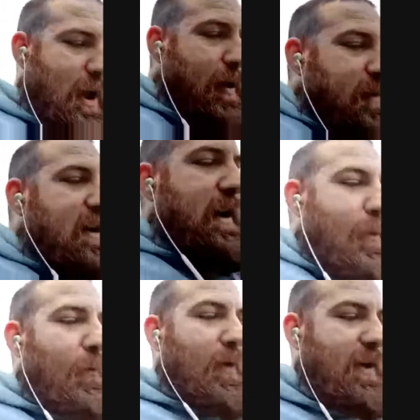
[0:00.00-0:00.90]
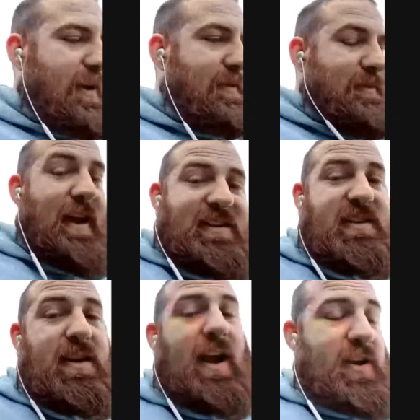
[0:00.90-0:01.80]
I mean, that's
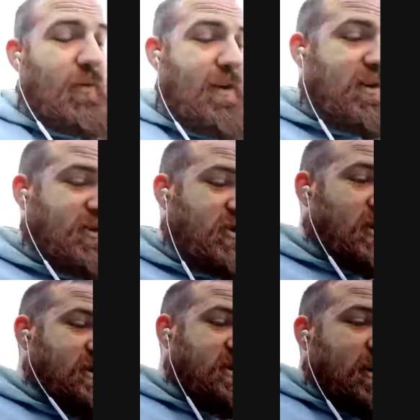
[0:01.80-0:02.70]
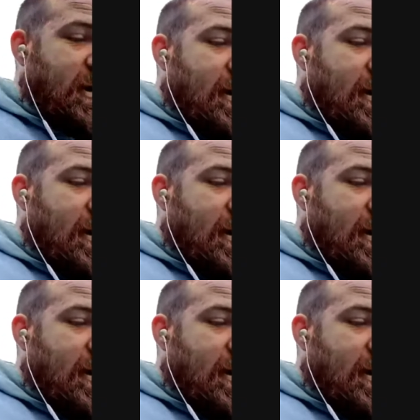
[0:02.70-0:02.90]
the thing. I agree, George.